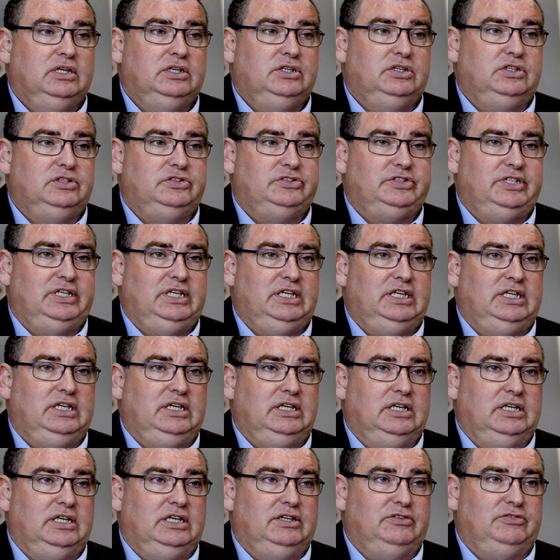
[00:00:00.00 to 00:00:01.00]
to
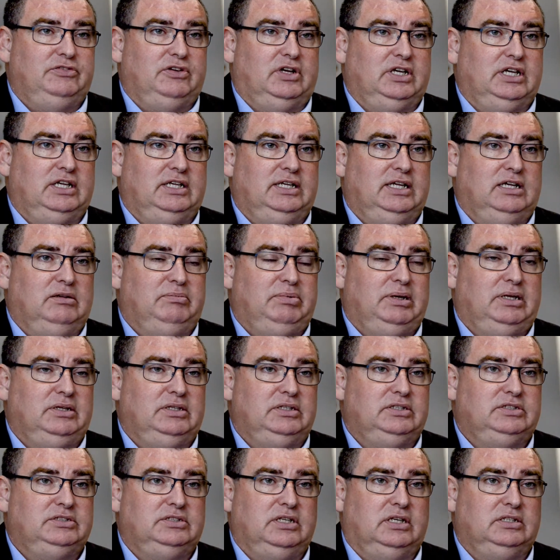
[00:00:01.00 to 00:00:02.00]
see if I could help out
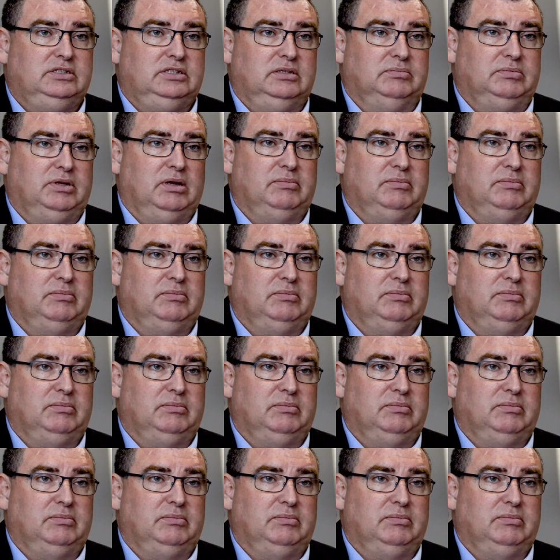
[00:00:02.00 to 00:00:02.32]
this startup